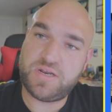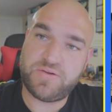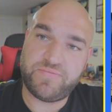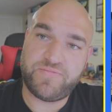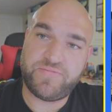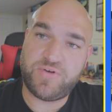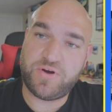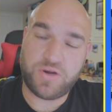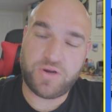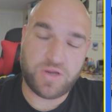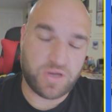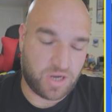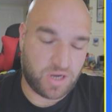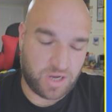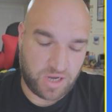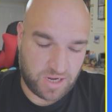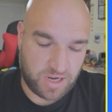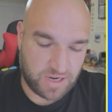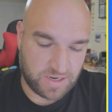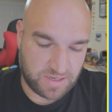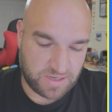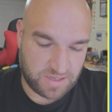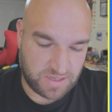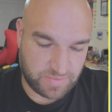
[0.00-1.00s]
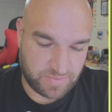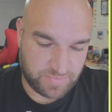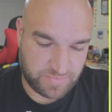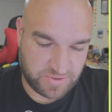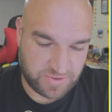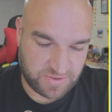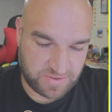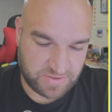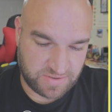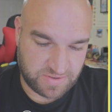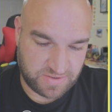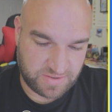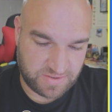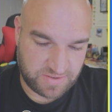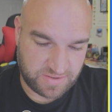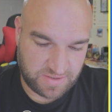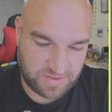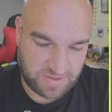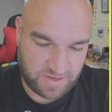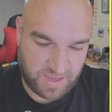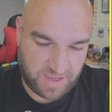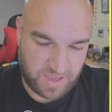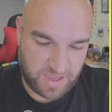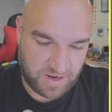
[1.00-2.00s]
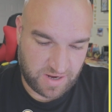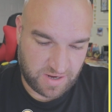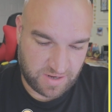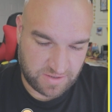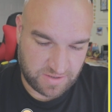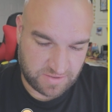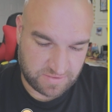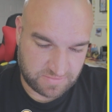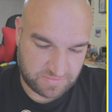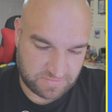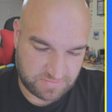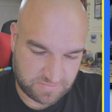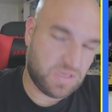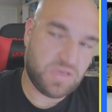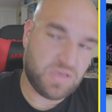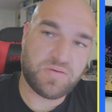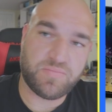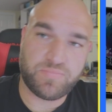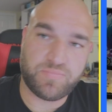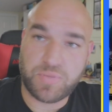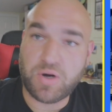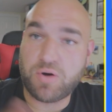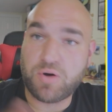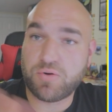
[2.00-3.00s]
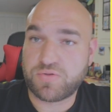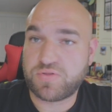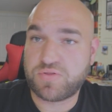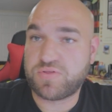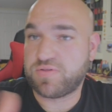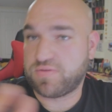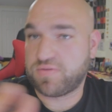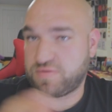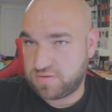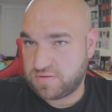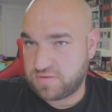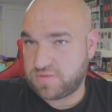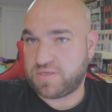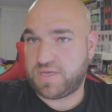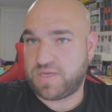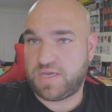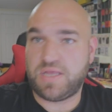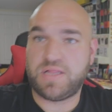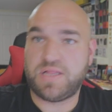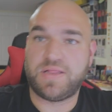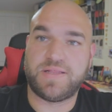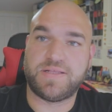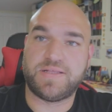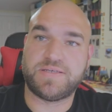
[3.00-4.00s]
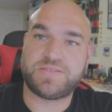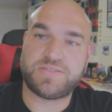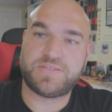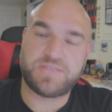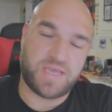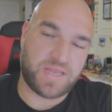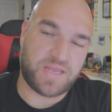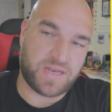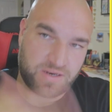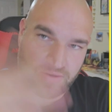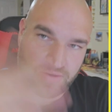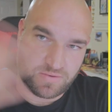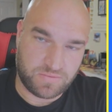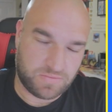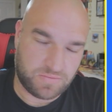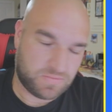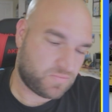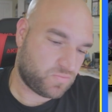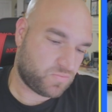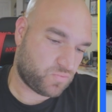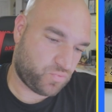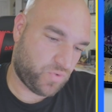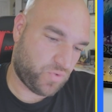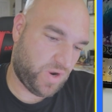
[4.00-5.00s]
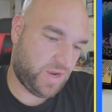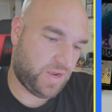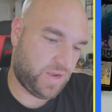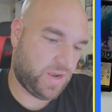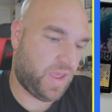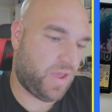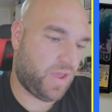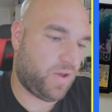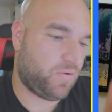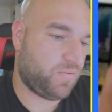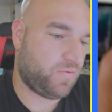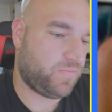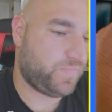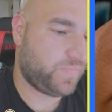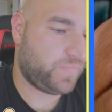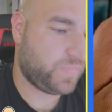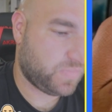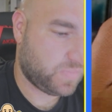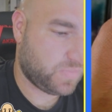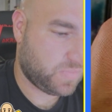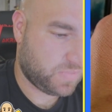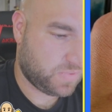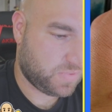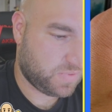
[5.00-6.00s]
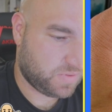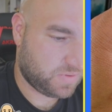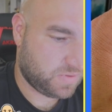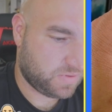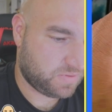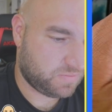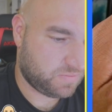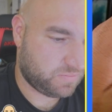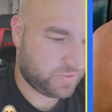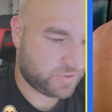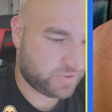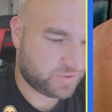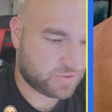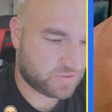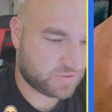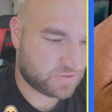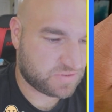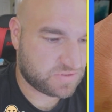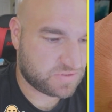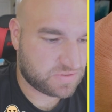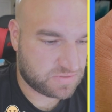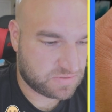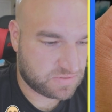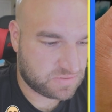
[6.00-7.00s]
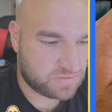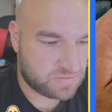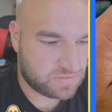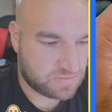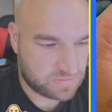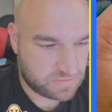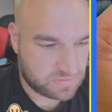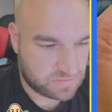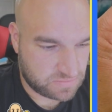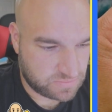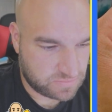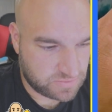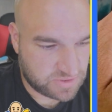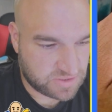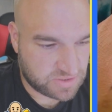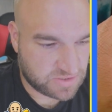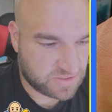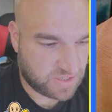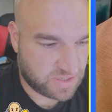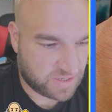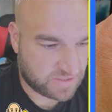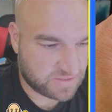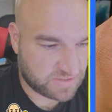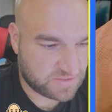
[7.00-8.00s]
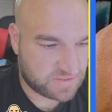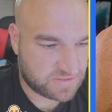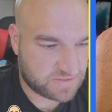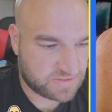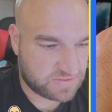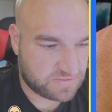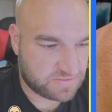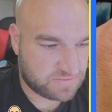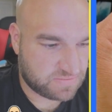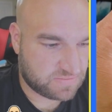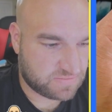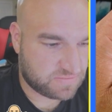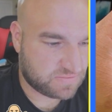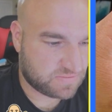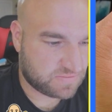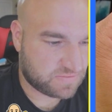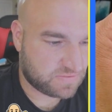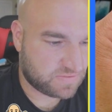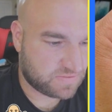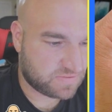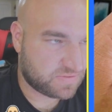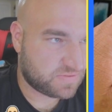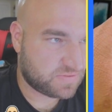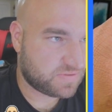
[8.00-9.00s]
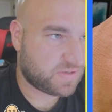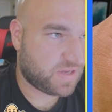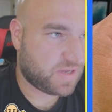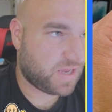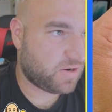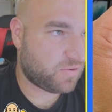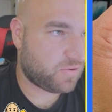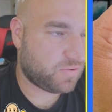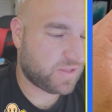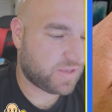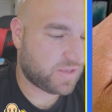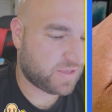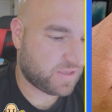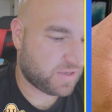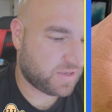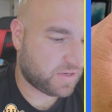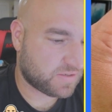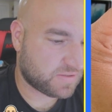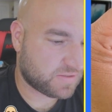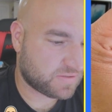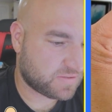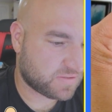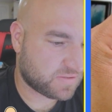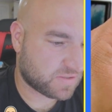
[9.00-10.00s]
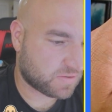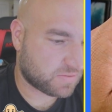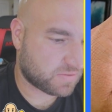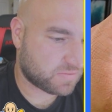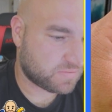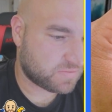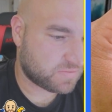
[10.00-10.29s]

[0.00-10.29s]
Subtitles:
very hot up in Canada, both in this set and right now, which is nice. I don't like heat, so.